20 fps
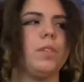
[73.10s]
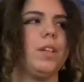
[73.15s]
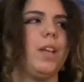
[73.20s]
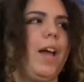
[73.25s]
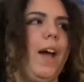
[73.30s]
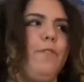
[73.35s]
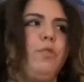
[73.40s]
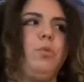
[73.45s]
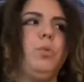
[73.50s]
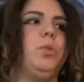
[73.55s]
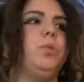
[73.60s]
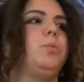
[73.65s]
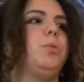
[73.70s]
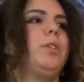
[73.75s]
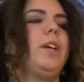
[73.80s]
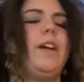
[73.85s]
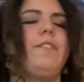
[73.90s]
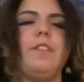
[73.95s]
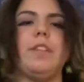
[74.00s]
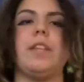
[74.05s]
Have a world
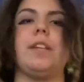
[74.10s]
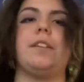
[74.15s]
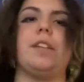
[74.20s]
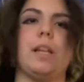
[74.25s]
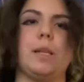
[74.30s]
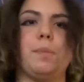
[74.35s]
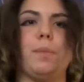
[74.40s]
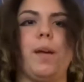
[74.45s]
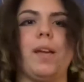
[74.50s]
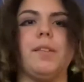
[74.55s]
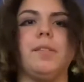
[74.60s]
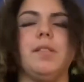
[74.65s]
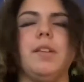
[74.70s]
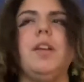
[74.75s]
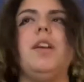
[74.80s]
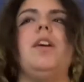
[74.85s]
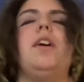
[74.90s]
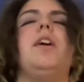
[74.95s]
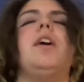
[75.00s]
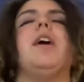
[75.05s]
where everything takes place.
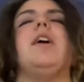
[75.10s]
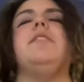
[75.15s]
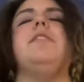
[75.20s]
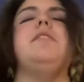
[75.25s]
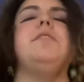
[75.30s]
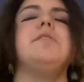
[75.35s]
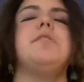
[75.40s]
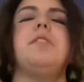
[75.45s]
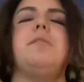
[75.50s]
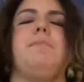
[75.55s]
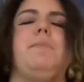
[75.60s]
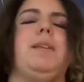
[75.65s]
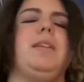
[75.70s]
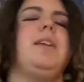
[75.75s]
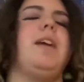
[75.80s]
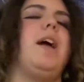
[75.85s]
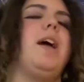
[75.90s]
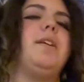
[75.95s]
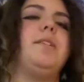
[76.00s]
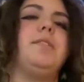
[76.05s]
And this can
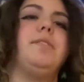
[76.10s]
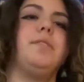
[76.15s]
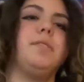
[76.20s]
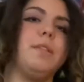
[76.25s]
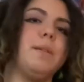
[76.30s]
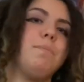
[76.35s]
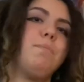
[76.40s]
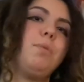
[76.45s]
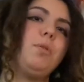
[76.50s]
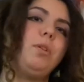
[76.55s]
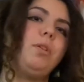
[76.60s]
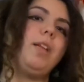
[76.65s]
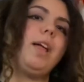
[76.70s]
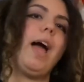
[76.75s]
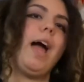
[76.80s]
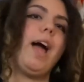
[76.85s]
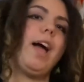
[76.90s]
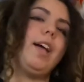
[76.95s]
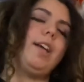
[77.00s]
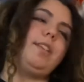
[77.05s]
be as simple
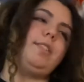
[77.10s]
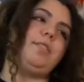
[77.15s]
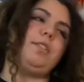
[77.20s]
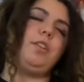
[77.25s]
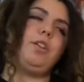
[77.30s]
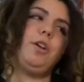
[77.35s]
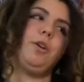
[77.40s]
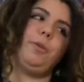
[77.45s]
as,